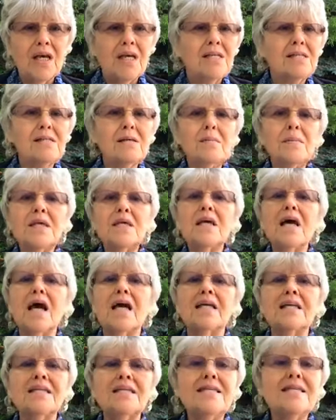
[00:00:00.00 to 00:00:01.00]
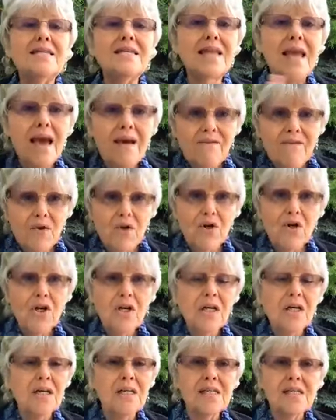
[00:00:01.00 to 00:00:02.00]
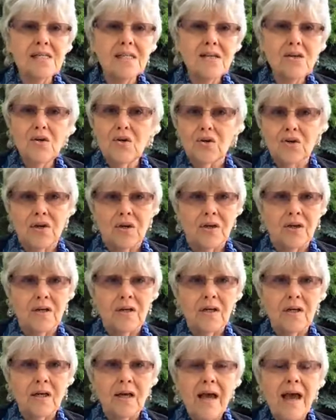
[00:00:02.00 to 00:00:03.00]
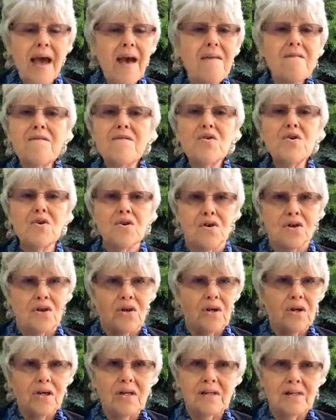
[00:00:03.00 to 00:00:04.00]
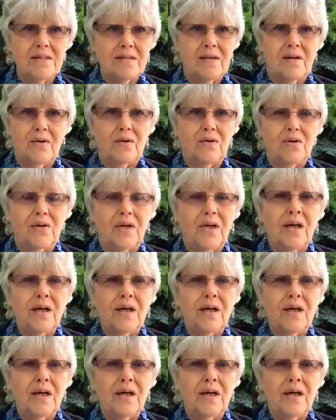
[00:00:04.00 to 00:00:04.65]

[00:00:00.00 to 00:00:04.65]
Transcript: something I'd never considered, ever considered.